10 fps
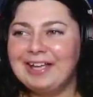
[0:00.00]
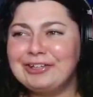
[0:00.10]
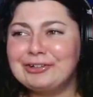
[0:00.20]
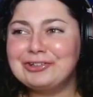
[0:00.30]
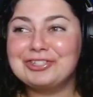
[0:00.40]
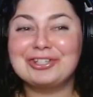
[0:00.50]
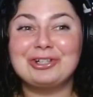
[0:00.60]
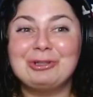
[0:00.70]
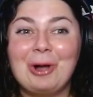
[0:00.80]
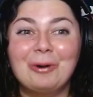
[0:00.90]
You're just
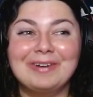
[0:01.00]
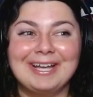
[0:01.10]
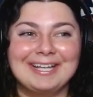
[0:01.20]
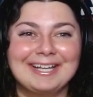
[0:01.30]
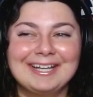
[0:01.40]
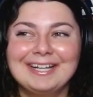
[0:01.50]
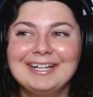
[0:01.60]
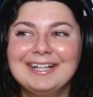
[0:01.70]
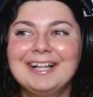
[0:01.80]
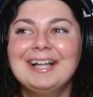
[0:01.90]
glowing.
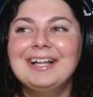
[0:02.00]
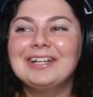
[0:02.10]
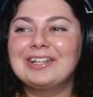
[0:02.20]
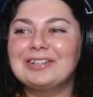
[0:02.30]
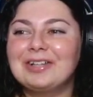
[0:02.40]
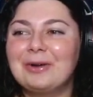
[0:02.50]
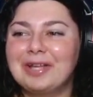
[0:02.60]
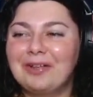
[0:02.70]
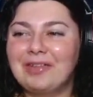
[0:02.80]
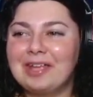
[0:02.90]

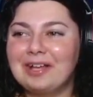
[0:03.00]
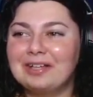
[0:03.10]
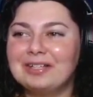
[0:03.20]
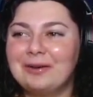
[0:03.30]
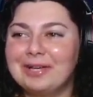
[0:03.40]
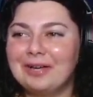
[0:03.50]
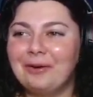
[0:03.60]
Glowing. You're like a glowing